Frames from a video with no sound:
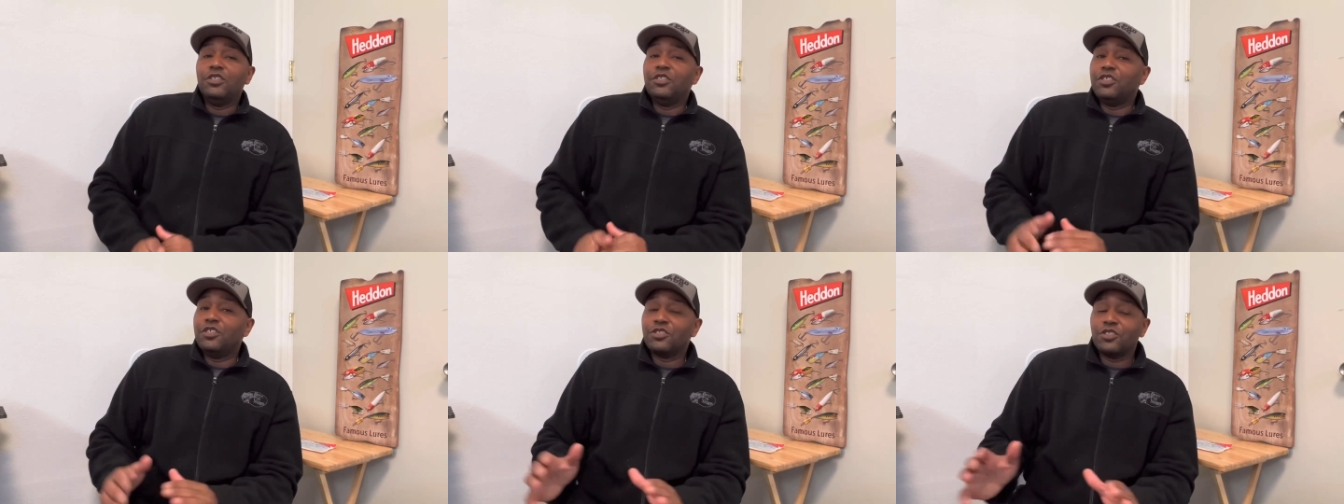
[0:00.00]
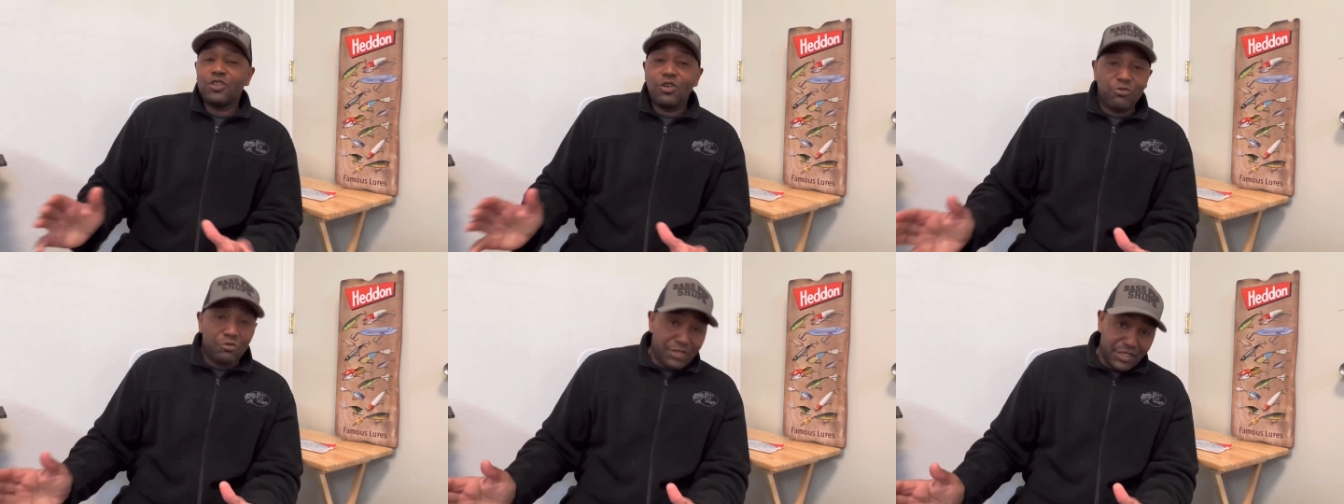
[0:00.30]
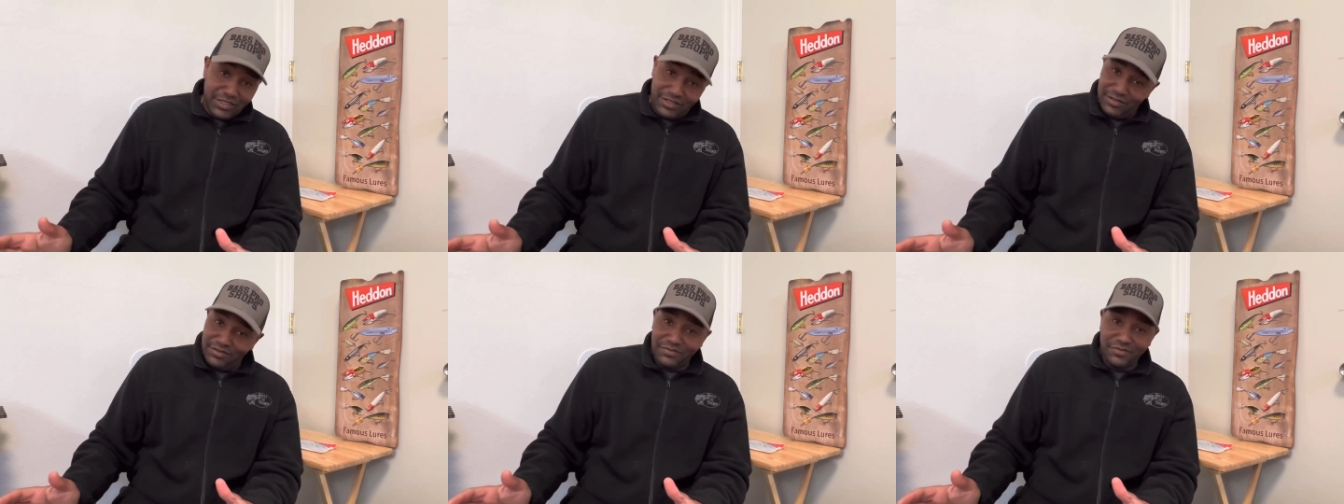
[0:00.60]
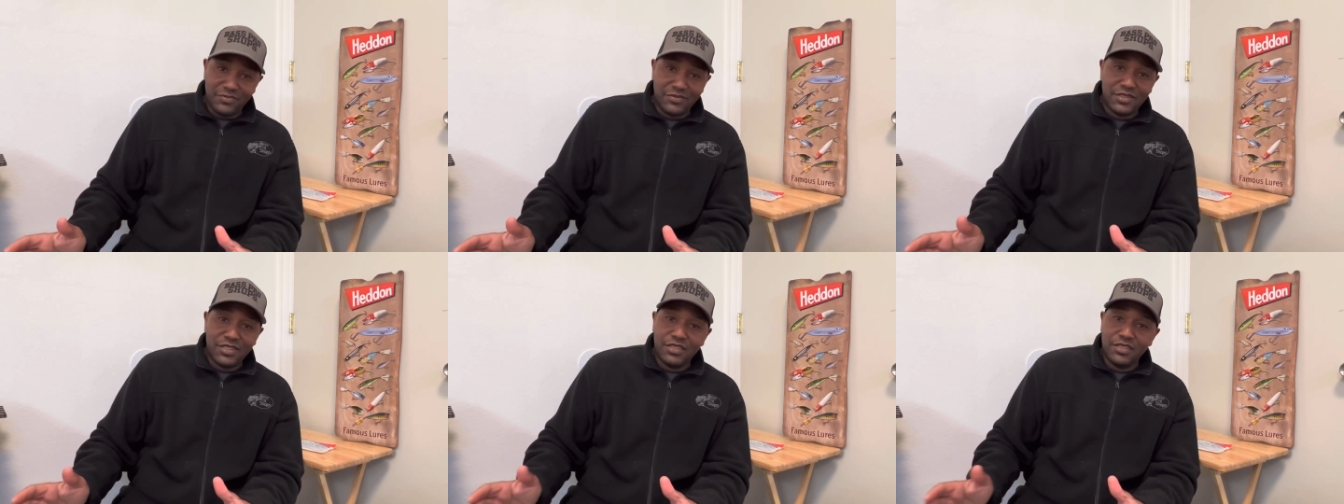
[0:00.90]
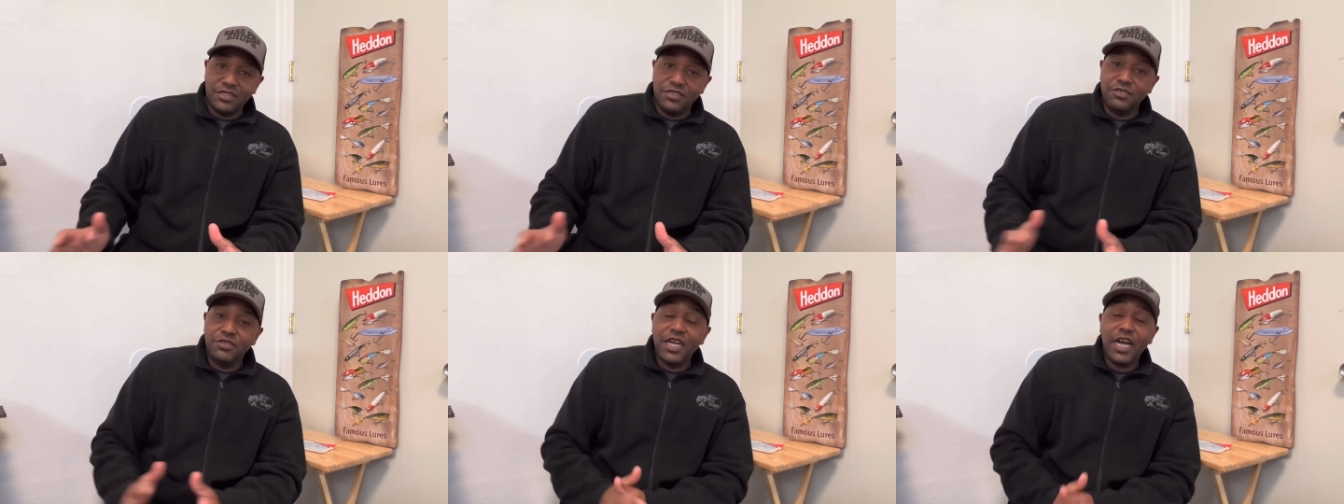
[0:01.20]
There's no reason.
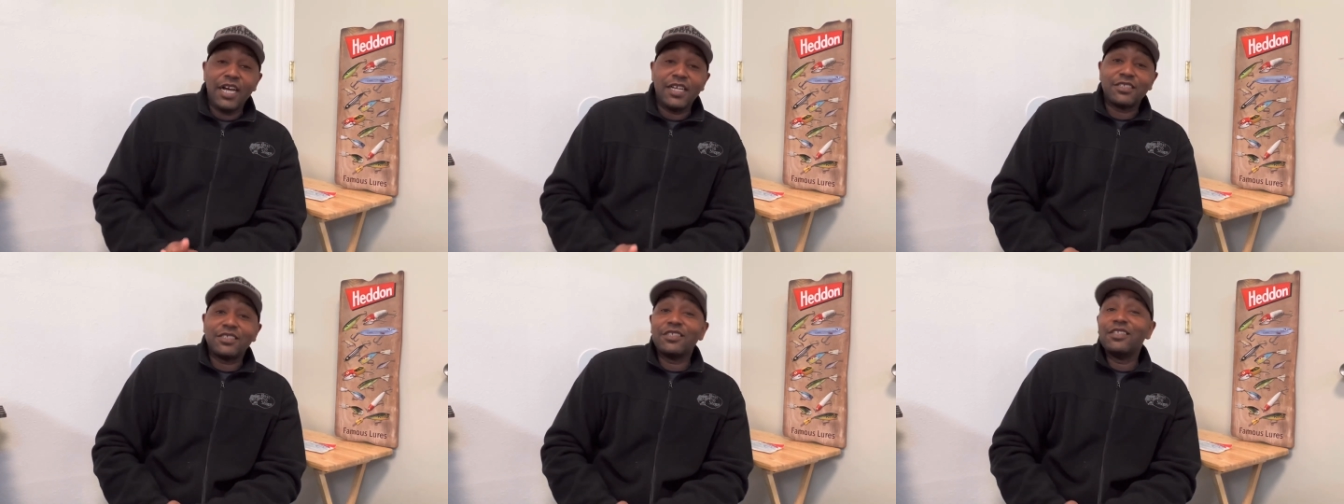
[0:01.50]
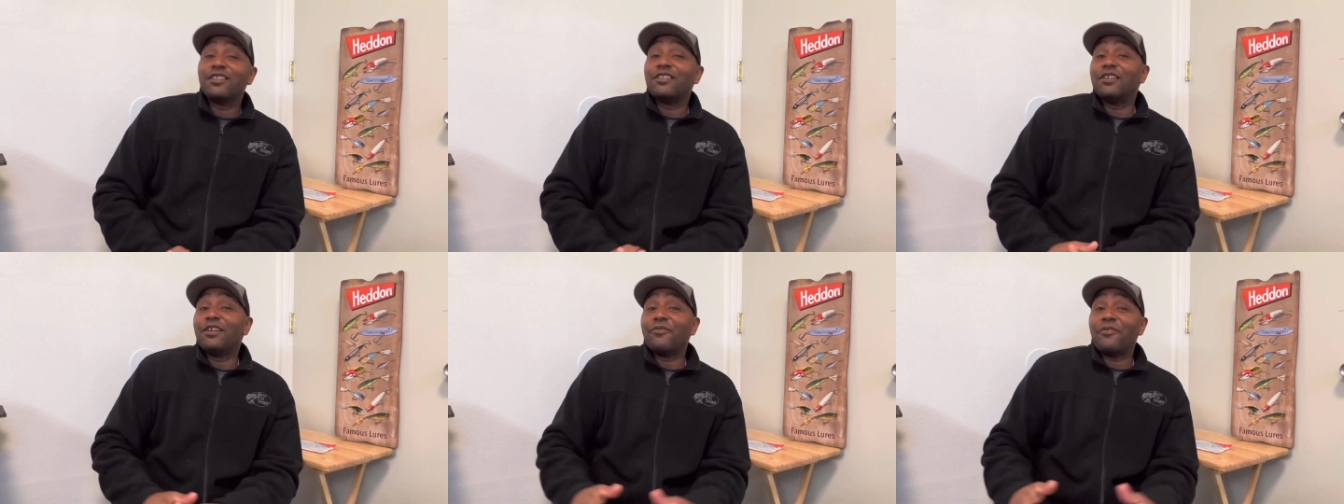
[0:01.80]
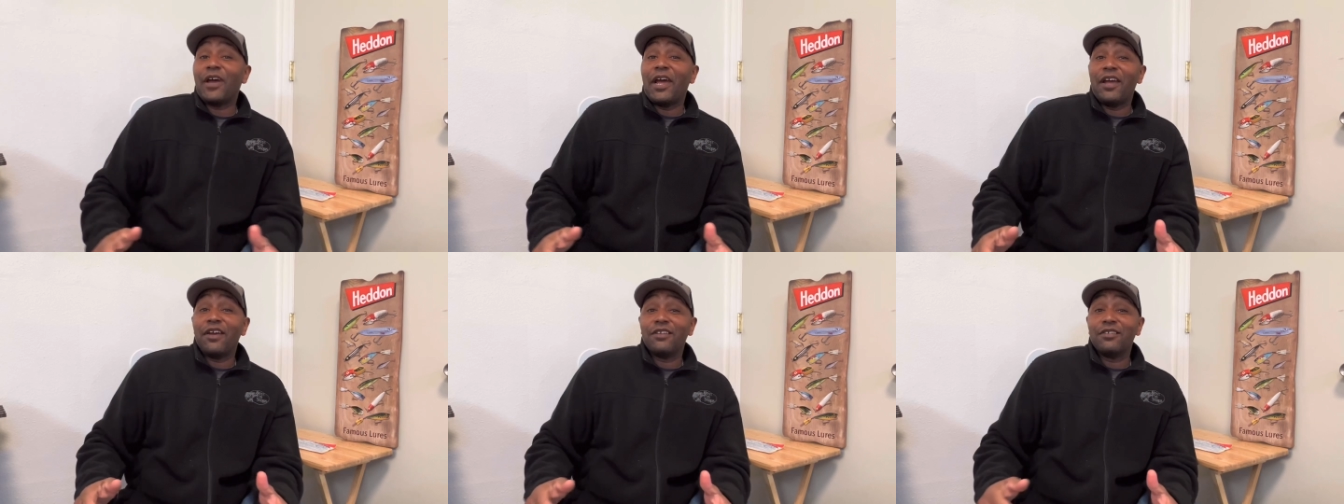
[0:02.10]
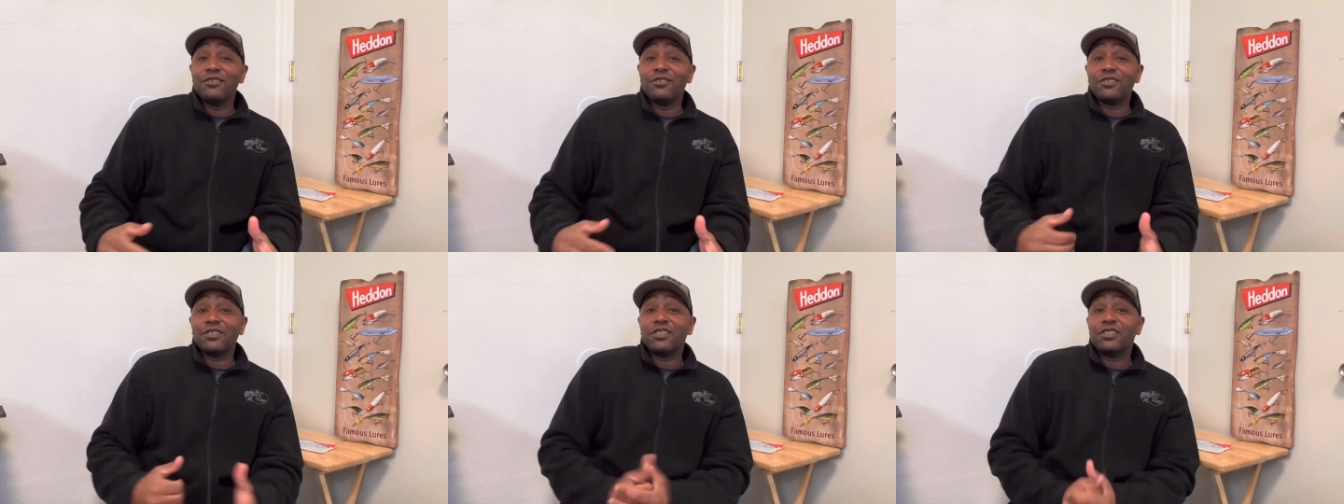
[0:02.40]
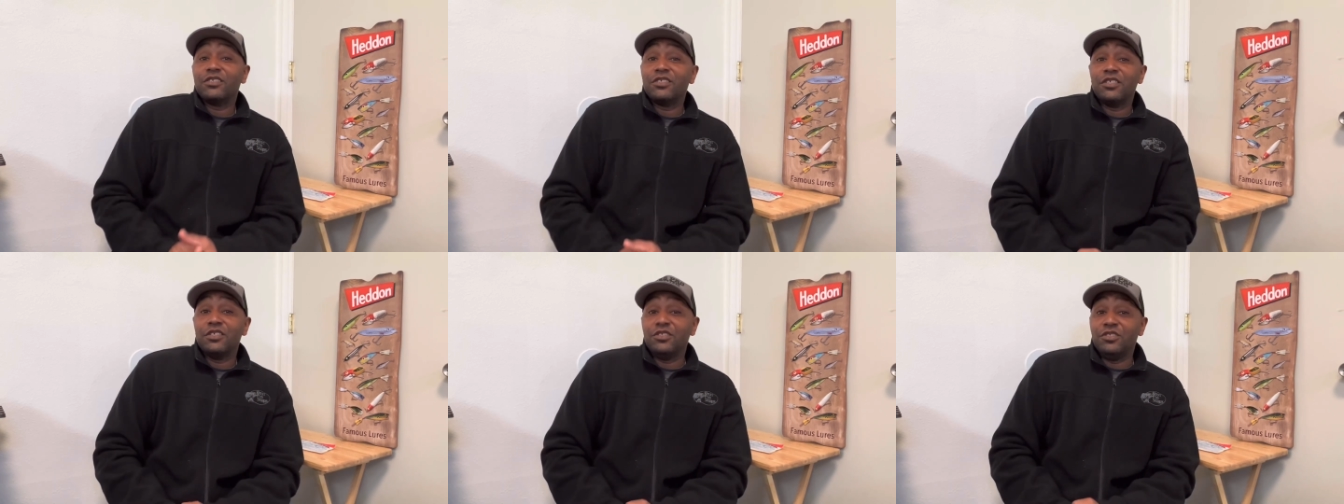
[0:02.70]
You guys are good enough
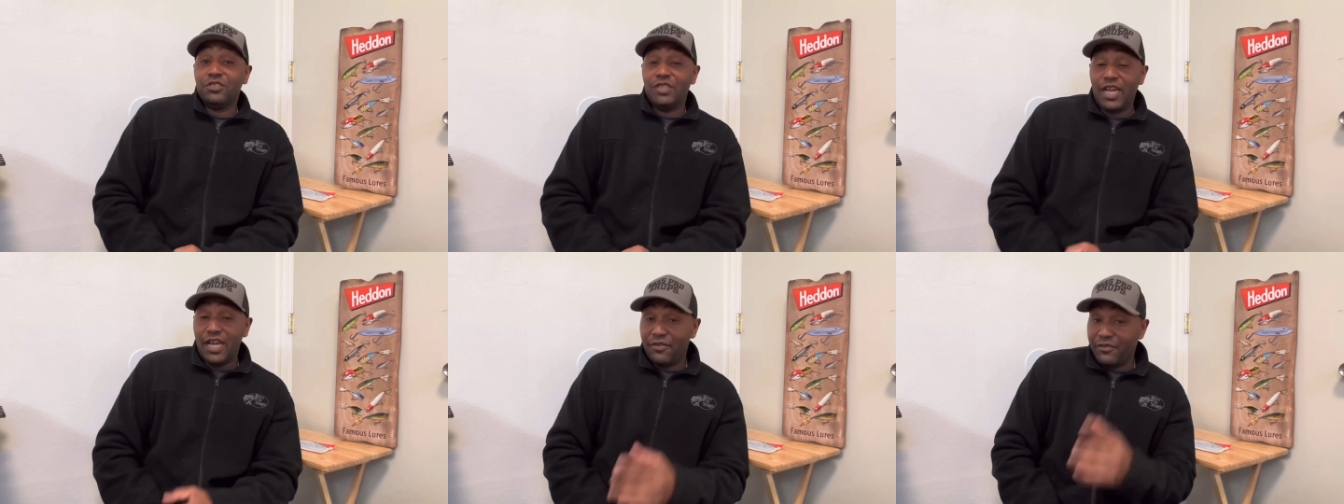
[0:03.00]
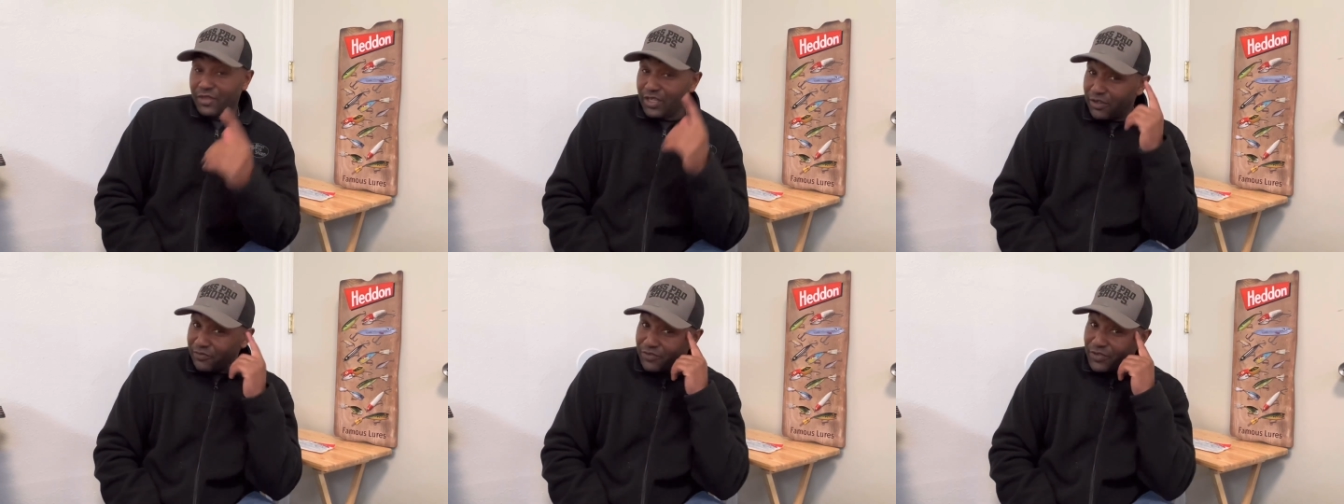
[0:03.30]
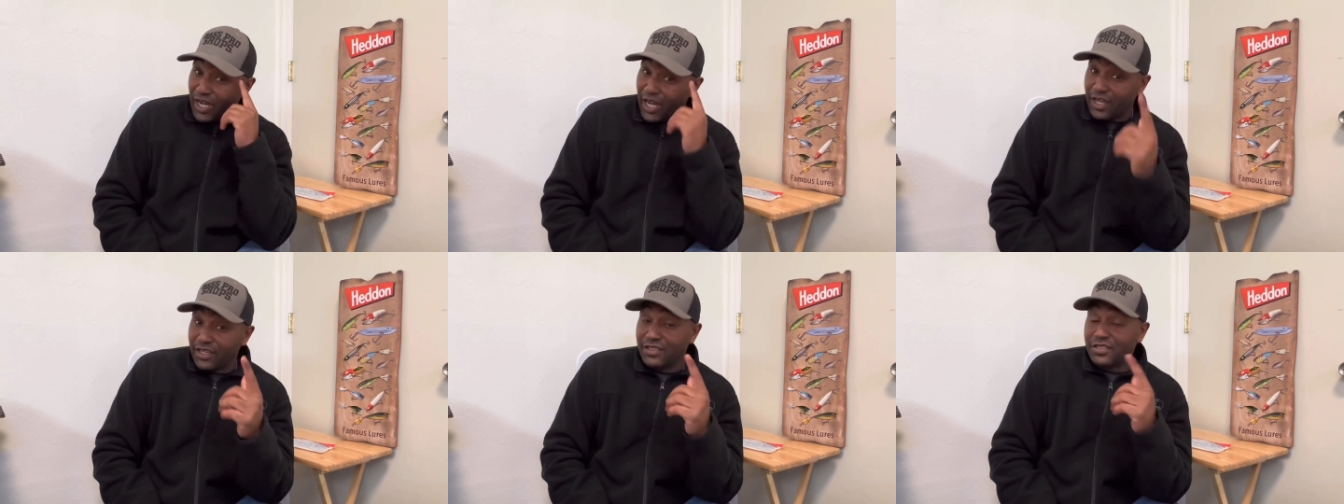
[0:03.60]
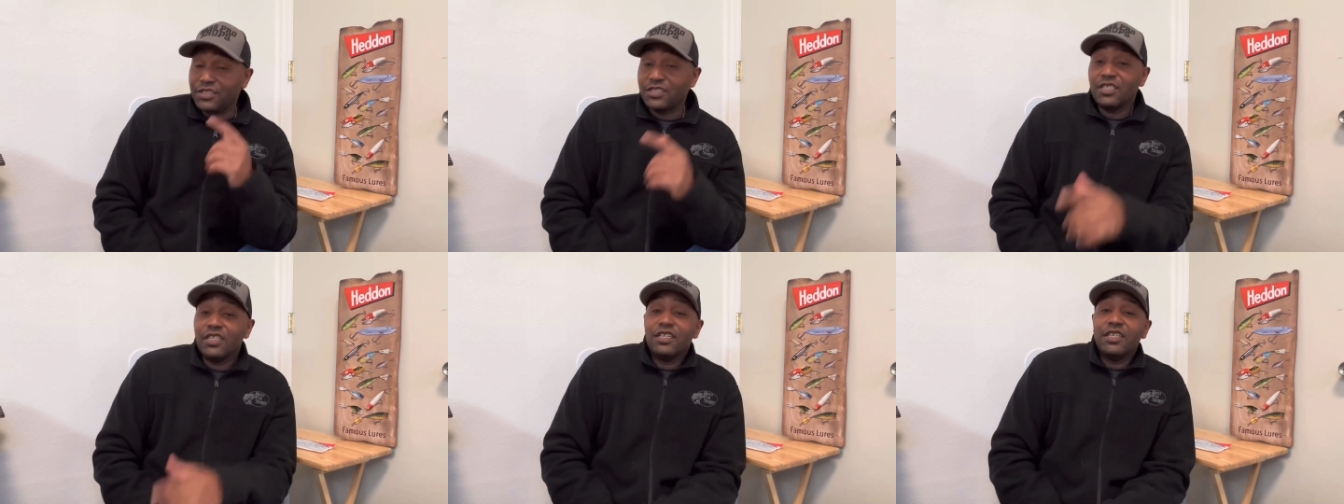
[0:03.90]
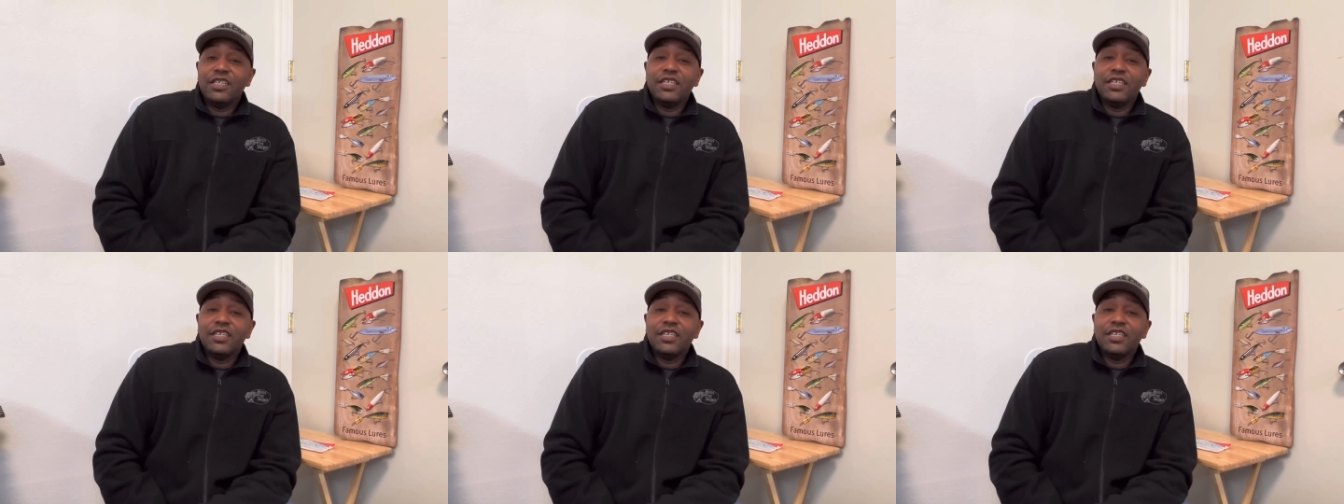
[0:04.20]
anglers. You have enough knowledge.